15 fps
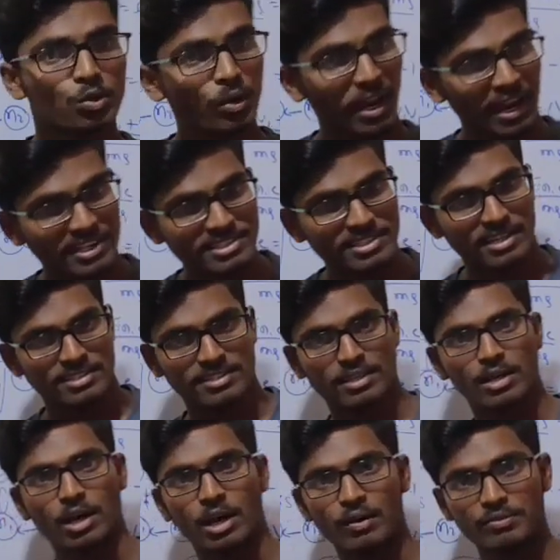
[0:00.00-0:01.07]
through X-rays,
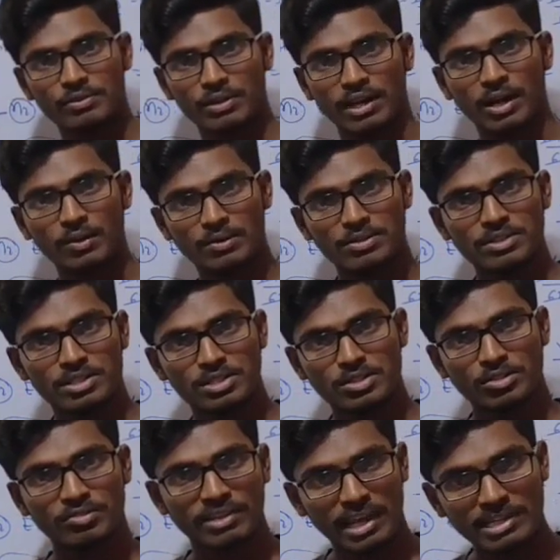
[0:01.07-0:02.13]
after
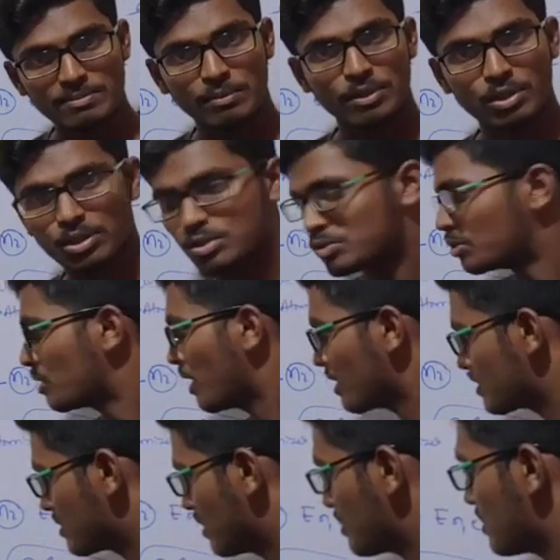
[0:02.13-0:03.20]
ionization of gas molecules through
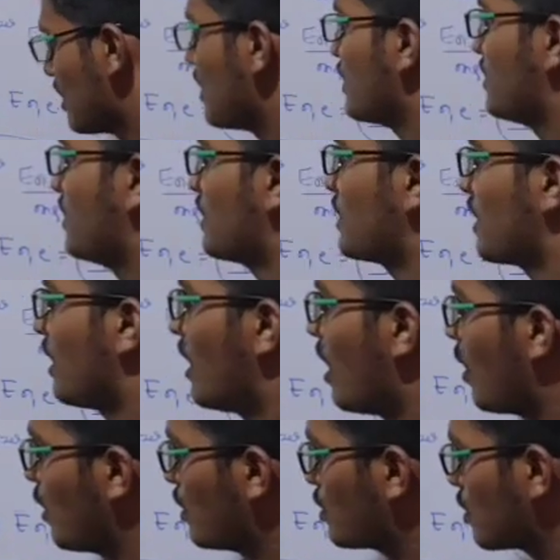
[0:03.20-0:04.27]
X-rays, that
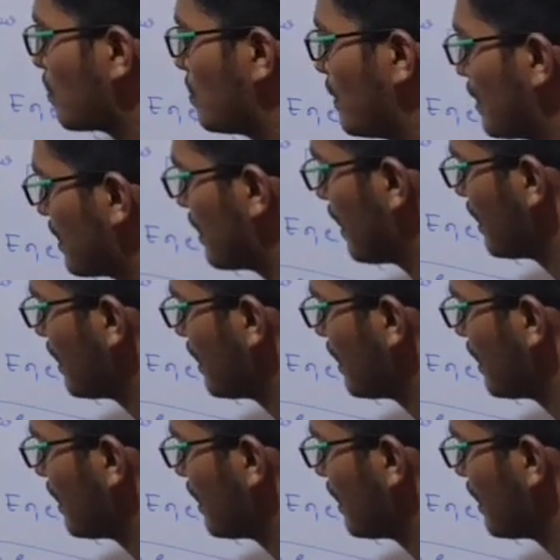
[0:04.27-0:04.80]
oil droplet